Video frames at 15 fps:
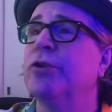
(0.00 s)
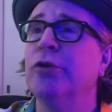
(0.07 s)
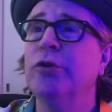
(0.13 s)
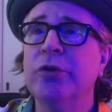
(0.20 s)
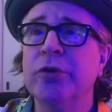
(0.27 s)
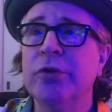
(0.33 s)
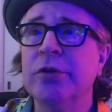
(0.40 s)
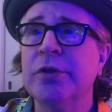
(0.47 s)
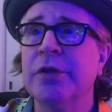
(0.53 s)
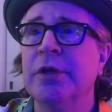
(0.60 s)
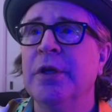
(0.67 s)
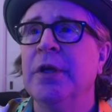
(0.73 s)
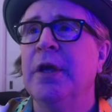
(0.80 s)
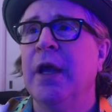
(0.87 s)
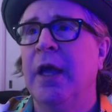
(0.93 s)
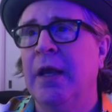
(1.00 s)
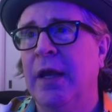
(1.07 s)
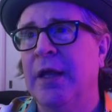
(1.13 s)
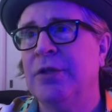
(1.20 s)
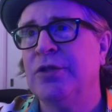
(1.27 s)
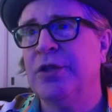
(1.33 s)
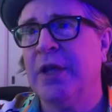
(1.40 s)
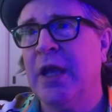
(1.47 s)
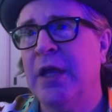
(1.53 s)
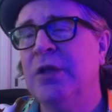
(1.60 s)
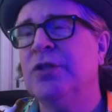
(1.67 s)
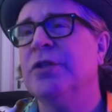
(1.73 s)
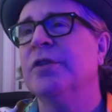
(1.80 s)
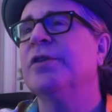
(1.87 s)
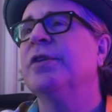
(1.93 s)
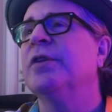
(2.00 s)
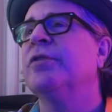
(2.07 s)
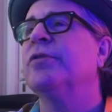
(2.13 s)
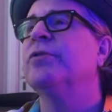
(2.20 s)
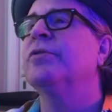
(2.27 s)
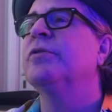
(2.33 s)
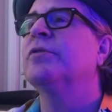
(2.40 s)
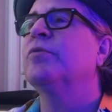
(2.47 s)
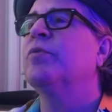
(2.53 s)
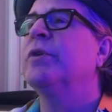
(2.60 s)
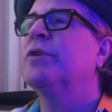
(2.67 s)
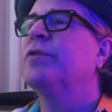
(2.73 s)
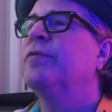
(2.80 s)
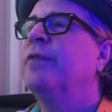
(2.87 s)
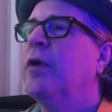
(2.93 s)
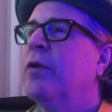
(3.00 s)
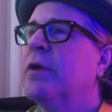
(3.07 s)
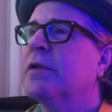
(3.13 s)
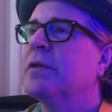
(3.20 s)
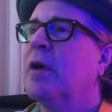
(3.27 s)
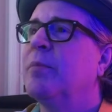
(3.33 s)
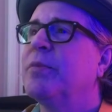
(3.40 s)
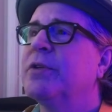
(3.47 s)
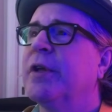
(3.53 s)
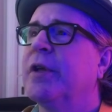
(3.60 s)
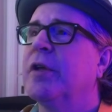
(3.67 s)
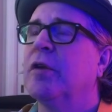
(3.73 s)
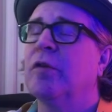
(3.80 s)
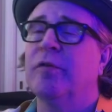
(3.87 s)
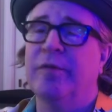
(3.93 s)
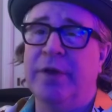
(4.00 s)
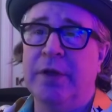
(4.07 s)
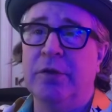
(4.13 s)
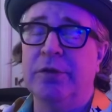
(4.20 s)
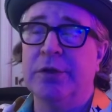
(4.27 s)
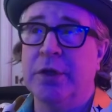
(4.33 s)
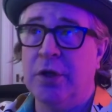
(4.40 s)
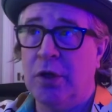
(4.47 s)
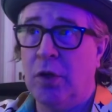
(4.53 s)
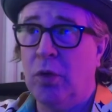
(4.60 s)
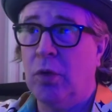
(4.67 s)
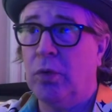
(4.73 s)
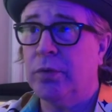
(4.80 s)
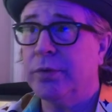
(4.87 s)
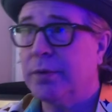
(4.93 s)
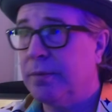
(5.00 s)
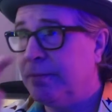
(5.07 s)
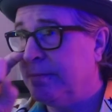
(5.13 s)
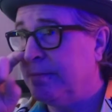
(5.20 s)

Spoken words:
tutors and education centers which focus on particular fields and goals.